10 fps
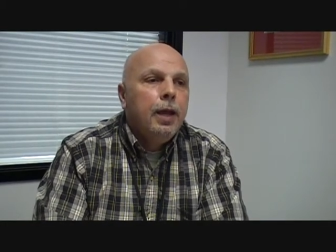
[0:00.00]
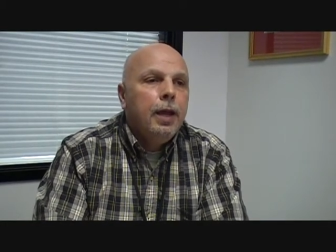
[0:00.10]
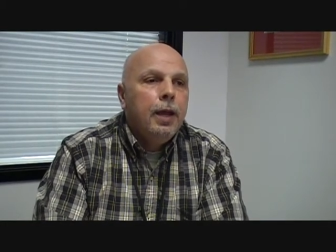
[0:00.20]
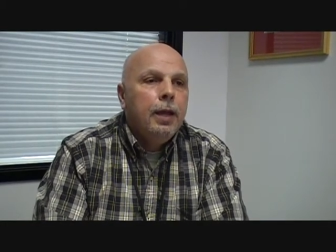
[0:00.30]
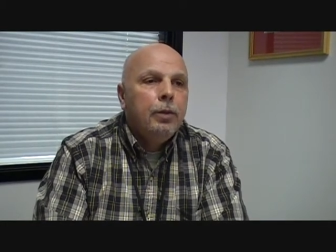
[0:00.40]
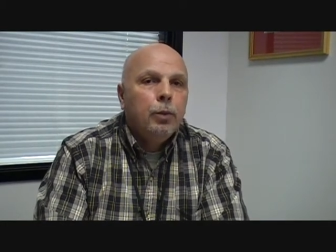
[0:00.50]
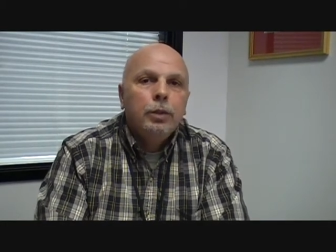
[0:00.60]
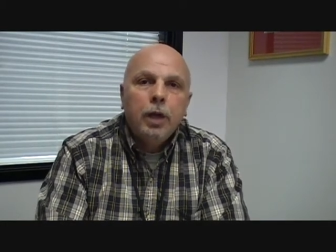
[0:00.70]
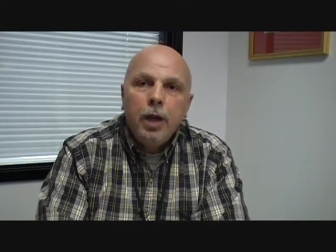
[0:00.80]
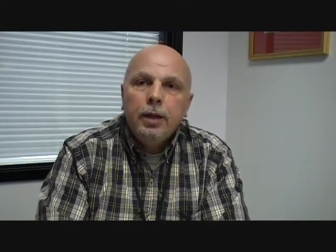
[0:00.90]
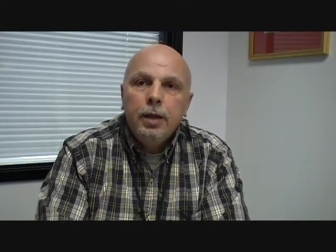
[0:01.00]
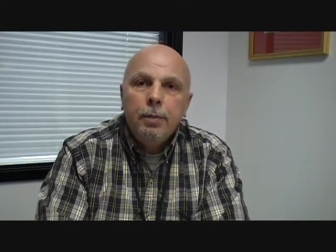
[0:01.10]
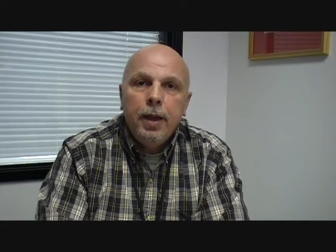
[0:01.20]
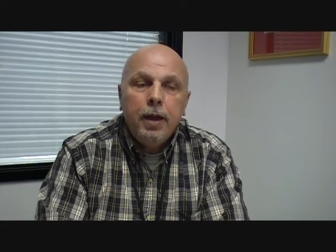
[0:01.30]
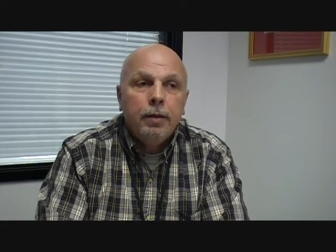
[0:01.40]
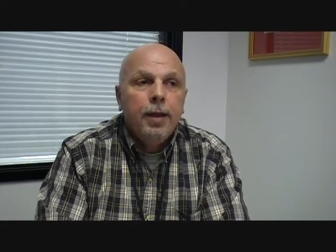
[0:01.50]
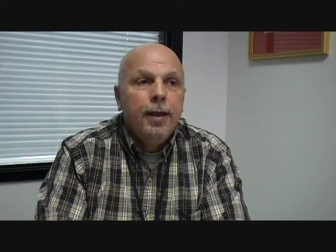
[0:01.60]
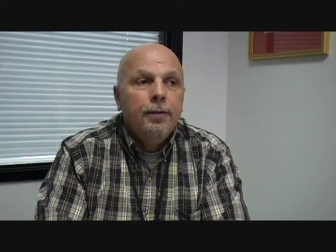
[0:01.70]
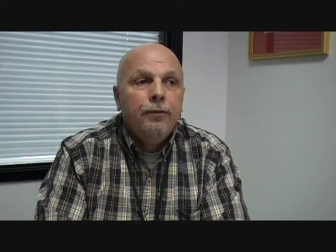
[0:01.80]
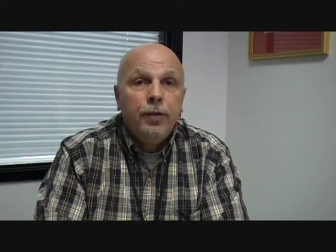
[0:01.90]
And we're talking about
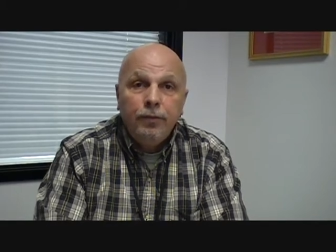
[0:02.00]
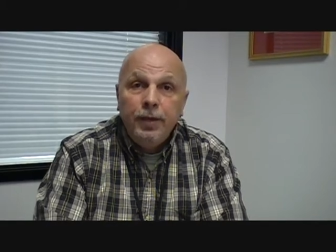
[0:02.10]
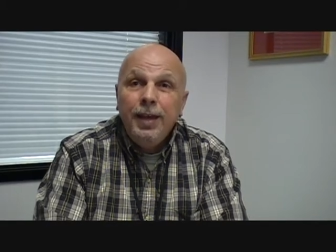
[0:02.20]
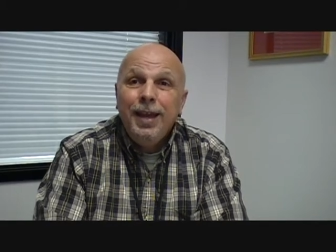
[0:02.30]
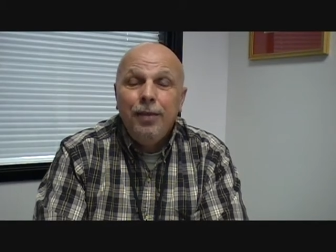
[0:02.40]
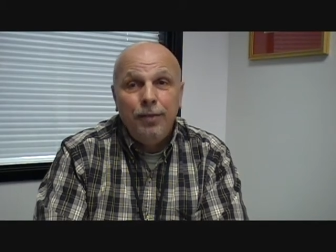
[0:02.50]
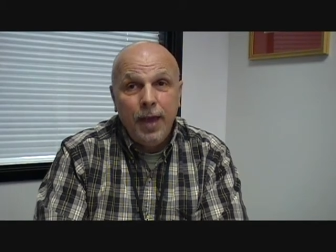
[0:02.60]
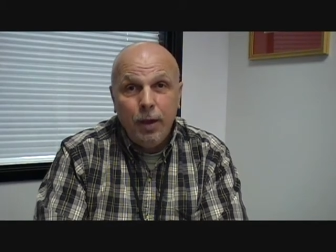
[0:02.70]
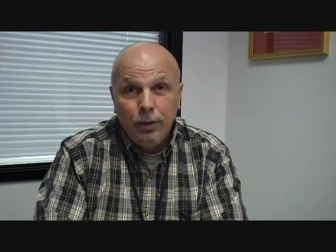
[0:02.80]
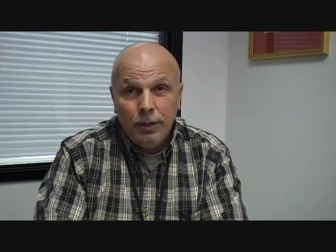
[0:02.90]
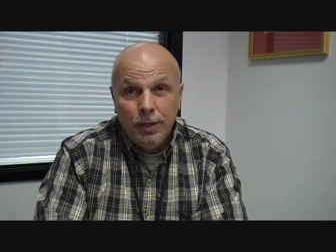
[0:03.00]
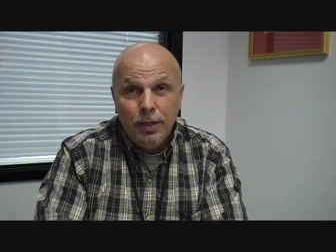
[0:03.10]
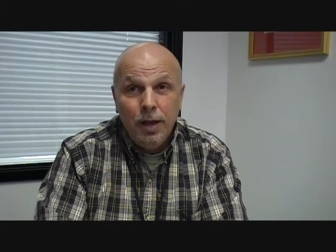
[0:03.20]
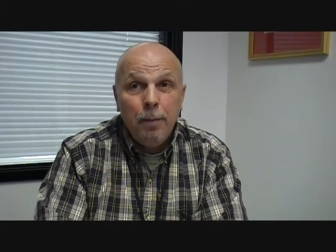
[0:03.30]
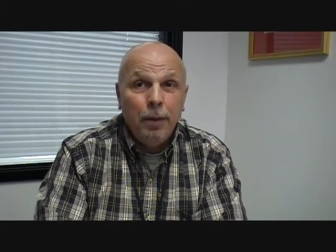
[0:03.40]
50,000